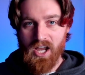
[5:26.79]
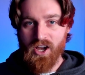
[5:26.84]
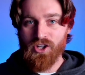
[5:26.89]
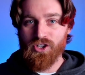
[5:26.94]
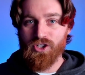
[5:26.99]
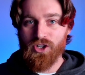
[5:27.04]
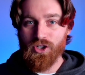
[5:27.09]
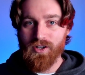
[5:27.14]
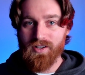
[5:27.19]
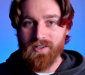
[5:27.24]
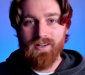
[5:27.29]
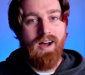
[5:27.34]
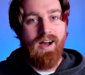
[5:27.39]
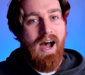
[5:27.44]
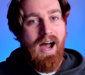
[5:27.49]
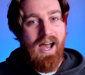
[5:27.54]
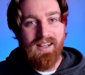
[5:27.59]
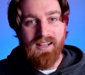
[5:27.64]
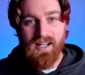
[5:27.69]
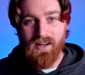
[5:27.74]
Good.
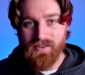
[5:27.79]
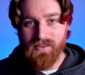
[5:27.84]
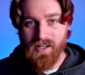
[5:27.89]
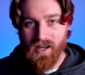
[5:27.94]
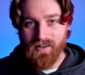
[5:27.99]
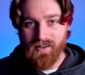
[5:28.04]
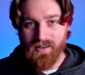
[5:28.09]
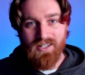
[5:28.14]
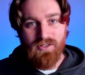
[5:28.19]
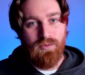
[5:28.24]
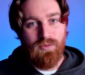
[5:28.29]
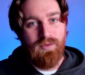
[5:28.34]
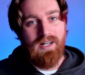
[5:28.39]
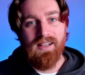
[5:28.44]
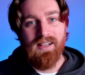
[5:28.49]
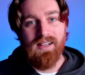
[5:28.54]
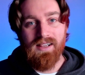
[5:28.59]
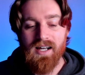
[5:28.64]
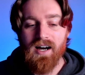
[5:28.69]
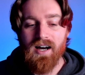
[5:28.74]
I love that. That's what I
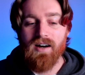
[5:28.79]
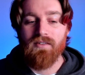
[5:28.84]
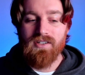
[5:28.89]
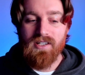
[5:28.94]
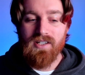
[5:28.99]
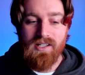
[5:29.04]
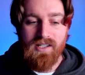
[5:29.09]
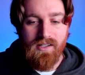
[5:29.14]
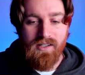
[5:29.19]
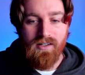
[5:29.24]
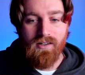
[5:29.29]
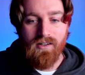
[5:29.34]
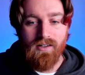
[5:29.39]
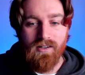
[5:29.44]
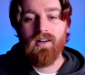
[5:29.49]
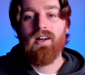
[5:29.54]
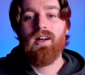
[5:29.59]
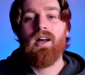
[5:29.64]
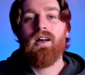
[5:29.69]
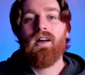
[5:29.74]
love to hear.
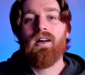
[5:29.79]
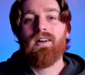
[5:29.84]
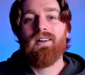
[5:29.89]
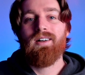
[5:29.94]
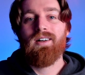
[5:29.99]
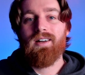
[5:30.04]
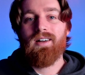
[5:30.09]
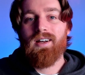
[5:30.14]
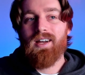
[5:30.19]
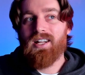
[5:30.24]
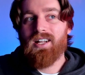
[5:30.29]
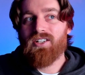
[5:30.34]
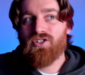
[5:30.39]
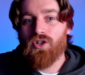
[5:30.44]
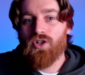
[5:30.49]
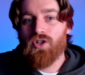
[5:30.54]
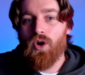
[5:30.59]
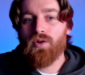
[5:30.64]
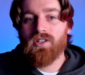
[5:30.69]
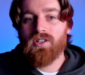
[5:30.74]
It's
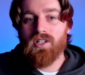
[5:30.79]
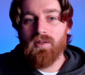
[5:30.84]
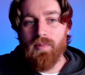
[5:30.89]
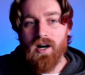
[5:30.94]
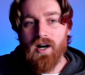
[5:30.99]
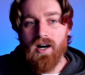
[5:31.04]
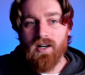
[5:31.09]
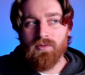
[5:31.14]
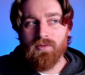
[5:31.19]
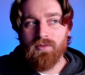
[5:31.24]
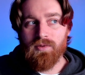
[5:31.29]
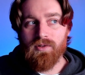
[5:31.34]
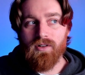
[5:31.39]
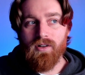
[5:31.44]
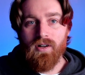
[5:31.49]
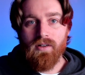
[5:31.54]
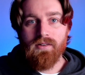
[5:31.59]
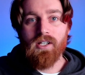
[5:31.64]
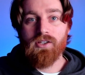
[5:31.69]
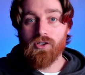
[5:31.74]
totally
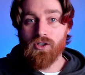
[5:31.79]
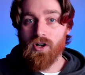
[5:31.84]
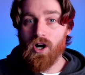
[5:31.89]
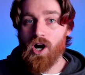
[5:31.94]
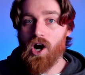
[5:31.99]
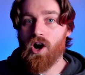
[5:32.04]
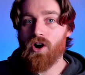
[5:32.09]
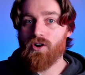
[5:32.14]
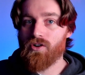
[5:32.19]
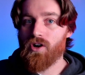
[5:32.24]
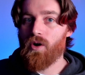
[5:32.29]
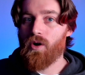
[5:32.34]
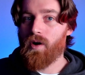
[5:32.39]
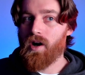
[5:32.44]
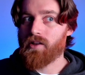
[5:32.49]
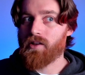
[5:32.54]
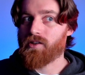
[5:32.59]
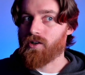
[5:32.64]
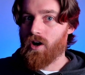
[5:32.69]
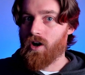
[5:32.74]
possible that there are no
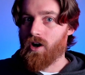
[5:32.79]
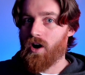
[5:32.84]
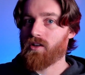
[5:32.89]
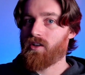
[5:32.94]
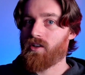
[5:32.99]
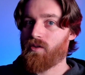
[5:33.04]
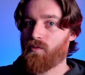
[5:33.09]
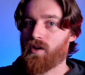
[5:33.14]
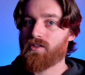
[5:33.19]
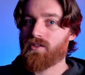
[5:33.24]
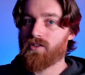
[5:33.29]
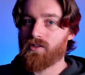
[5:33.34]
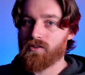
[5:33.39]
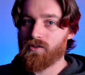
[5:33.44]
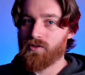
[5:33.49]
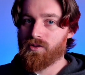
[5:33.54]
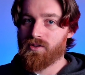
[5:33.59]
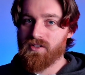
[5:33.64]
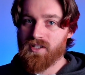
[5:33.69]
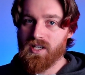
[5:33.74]
other all-in-one
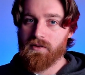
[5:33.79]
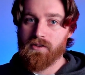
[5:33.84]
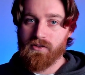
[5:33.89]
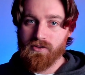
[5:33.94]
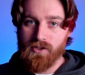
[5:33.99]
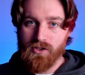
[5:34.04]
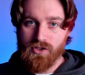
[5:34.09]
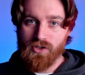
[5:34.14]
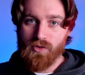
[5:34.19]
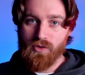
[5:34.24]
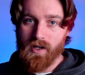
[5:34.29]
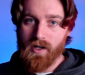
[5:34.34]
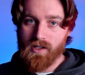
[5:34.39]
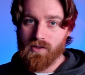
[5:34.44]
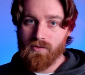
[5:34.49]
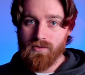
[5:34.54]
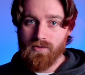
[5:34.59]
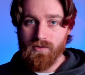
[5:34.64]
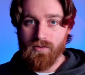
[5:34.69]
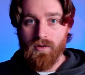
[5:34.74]
solutions out there that do what
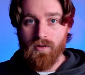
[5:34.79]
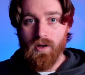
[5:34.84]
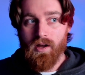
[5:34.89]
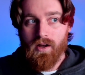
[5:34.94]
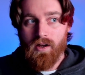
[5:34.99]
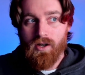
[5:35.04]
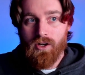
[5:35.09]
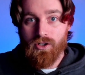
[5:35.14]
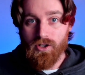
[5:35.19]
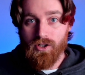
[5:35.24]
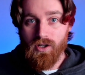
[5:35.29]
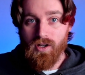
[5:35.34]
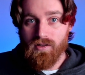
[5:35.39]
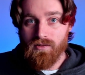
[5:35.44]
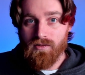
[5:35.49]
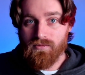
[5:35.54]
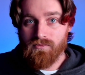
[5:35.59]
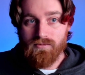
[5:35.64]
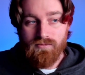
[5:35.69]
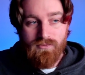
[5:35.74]
you do. Good.
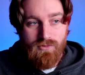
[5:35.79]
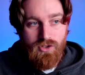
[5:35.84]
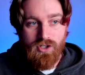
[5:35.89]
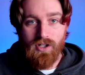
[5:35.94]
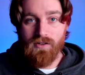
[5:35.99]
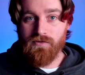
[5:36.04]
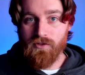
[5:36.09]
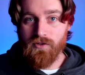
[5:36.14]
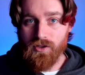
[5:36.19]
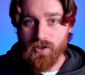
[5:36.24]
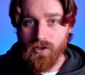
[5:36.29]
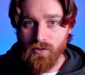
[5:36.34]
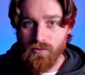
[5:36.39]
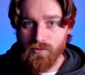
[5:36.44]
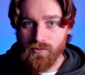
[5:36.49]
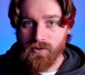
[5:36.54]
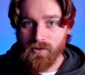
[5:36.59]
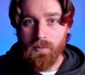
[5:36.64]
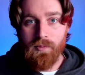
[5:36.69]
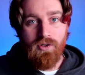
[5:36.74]
It's good for you.
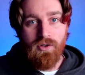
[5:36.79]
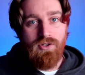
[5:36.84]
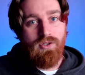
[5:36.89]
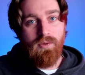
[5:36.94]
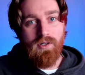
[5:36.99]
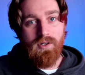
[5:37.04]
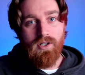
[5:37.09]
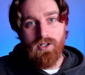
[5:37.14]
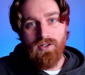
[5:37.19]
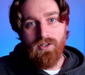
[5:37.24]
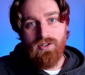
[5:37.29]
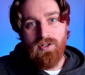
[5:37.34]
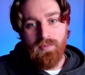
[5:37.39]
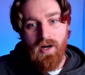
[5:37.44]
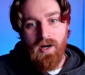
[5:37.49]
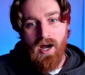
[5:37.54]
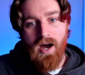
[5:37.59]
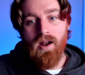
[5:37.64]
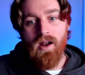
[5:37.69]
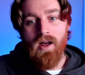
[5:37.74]
That puts you in a good
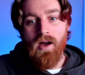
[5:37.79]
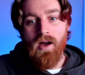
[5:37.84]
spot.